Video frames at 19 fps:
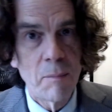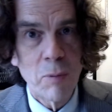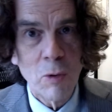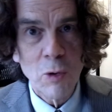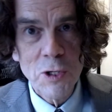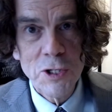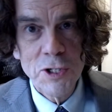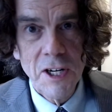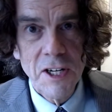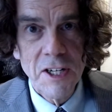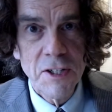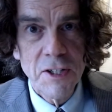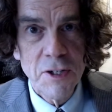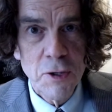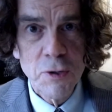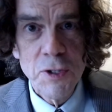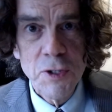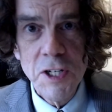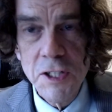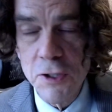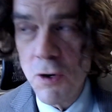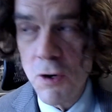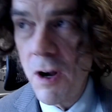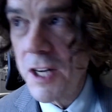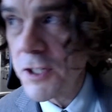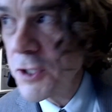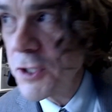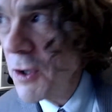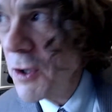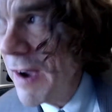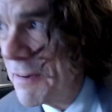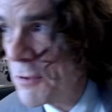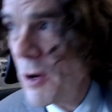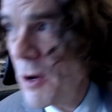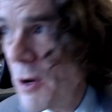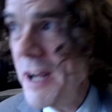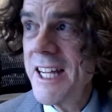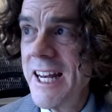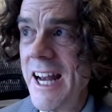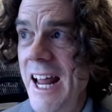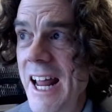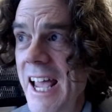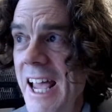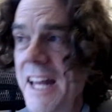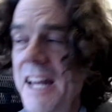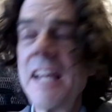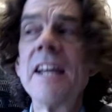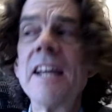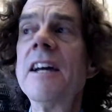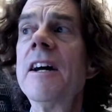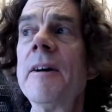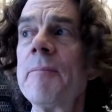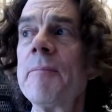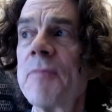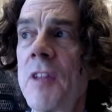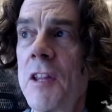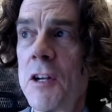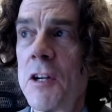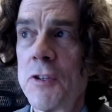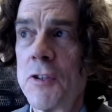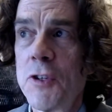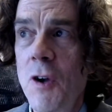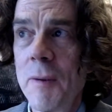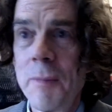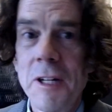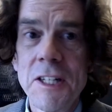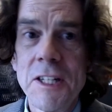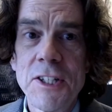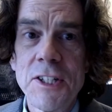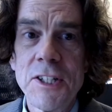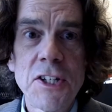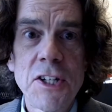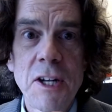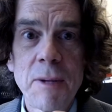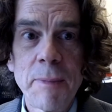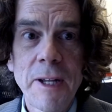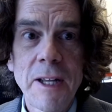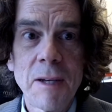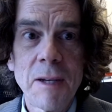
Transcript: abortion-inducing drugs. So after 1880, there's criminalization.